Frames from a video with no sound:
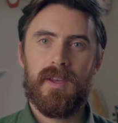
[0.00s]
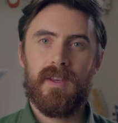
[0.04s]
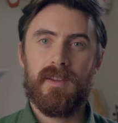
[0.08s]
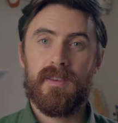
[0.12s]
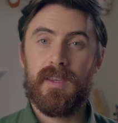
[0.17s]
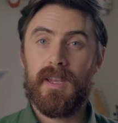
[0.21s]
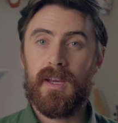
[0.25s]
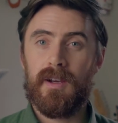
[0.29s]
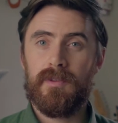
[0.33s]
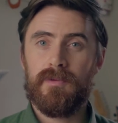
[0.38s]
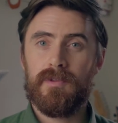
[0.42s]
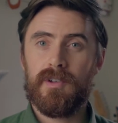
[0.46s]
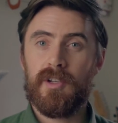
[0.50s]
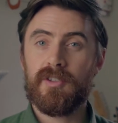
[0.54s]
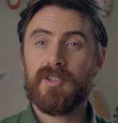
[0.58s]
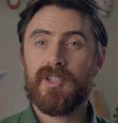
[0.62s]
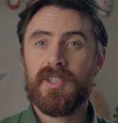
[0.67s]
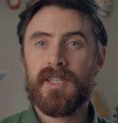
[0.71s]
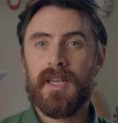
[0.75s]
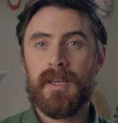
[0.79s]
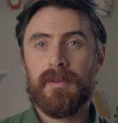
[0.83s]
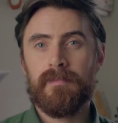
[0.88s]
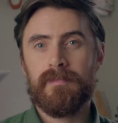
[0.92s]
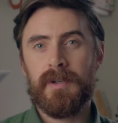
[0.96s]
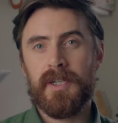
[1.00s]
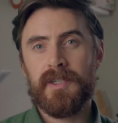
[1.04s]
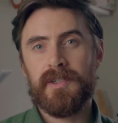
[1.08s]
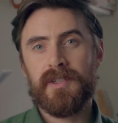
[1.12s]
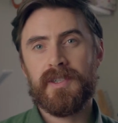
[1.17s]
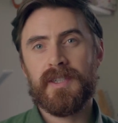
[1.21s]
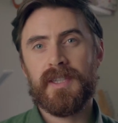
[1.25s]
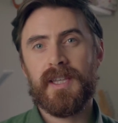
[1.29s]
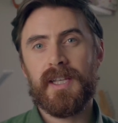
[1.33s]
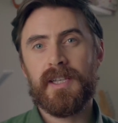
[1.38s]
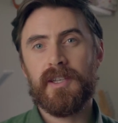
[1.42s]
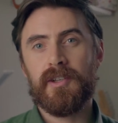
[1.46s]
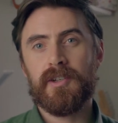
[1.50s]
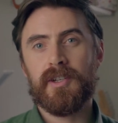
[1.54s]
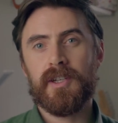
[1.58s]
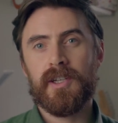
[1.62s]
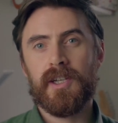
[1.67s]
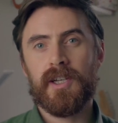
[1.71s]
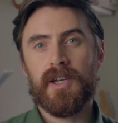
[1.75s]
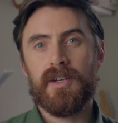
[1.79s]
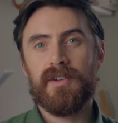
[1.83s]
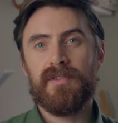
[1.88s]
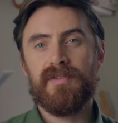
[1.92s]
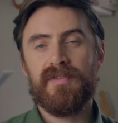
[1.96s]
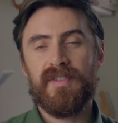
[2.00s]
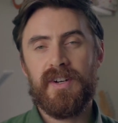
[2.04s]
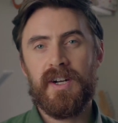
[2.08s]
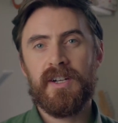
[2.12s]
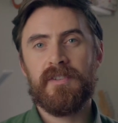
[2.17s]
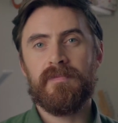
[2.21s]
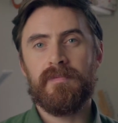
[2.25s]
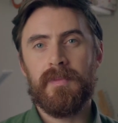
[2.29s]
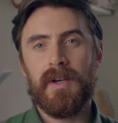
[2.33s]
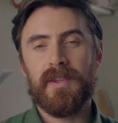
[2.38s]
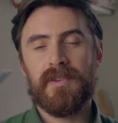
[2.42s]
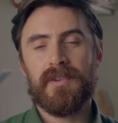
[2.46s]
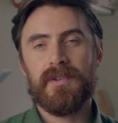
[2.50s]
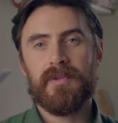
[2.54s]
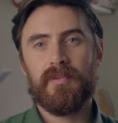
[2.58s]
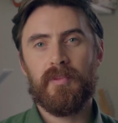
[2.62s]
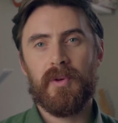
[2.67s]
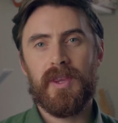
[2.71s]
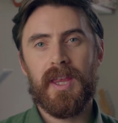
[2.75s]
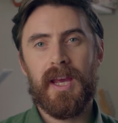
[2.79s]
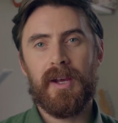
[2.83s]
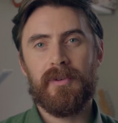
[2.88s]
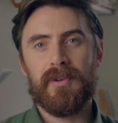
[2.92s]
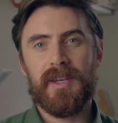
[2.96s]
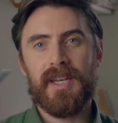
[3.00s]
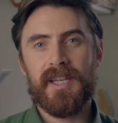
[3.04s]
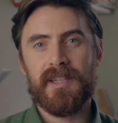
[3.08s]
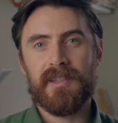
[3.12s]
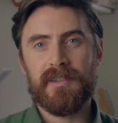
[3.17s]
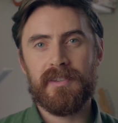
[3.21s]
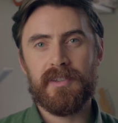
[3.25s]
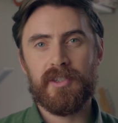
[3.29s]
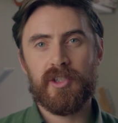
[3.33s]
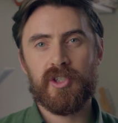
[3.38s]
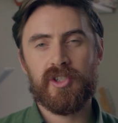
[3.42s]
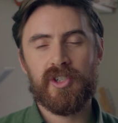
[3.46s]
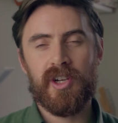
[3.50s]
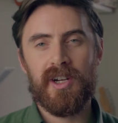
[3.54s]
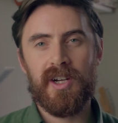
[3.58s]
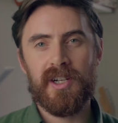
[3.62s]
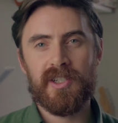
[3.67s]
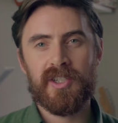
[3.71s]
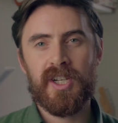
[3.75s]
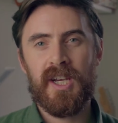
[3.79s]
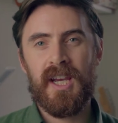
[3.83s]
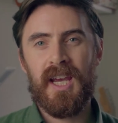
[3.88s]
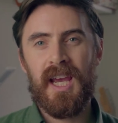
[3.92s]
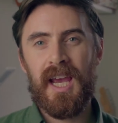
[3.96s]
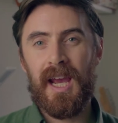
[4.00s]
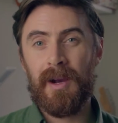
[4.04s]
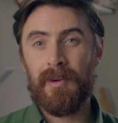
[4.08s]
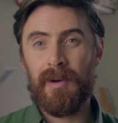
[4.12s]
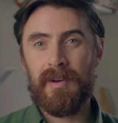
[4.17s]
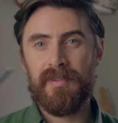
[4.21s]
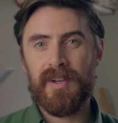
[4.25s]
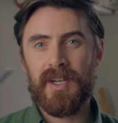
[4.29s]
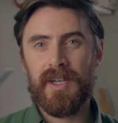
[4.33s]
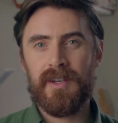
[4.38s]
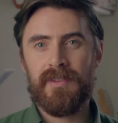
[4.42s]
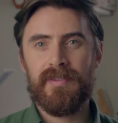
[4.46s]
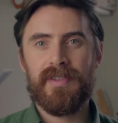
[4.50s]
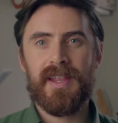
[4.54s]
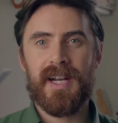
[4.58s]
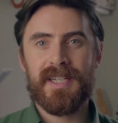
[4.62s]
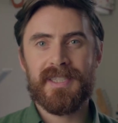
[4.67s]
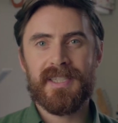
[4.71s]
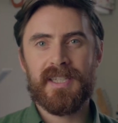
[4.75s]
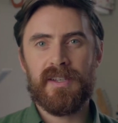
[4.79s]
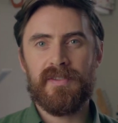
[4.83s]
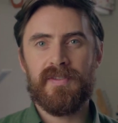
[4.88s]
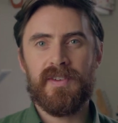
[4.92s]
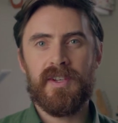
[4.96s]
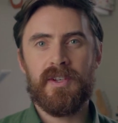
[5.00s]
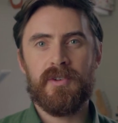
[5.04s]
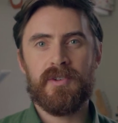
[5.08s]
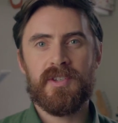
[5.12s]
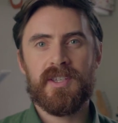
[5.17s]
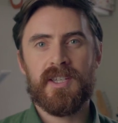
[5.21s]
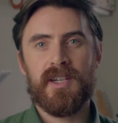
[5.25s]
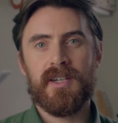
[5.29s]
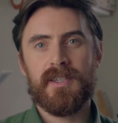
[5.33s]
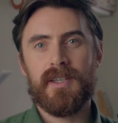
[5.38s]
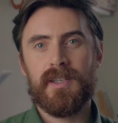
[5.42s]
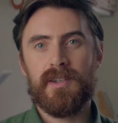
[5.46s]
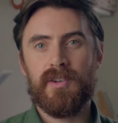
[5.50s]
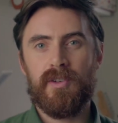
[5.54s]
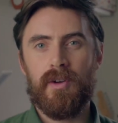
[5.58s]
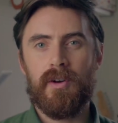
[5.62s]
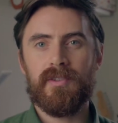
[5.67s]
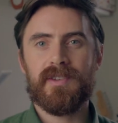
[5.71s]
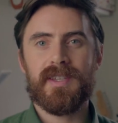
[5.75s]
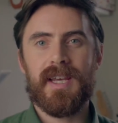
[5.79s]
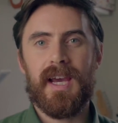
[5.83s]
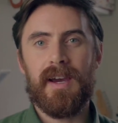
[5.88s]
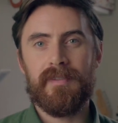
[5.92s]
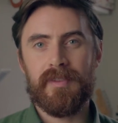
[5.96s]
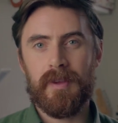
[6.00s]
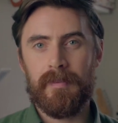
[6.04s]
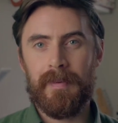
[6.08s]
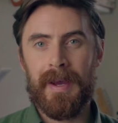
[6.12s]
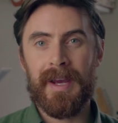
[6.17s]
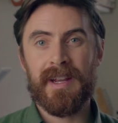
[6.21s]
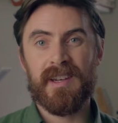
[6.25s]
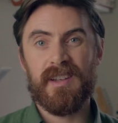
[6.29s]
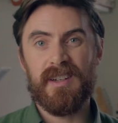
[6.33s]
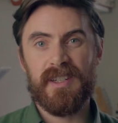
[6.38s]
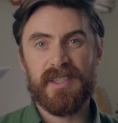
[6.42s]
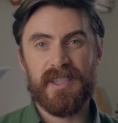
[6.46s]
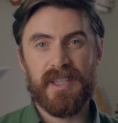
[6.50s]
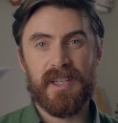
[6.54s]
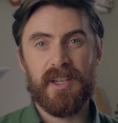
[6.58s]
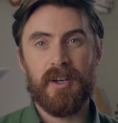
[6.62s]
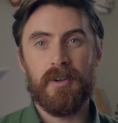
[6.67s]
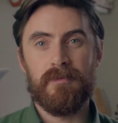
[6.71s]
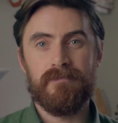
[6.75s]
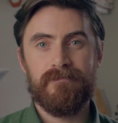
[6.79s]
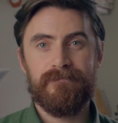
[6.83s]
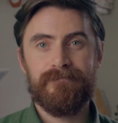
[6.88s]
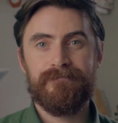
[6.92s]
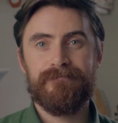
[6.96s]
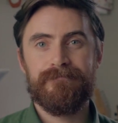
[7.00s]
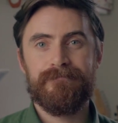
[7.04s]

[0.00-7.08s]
Now, Logitech boasts that you can go 5 months without needing to charge, however, that's if you decided not to have the backlighting on.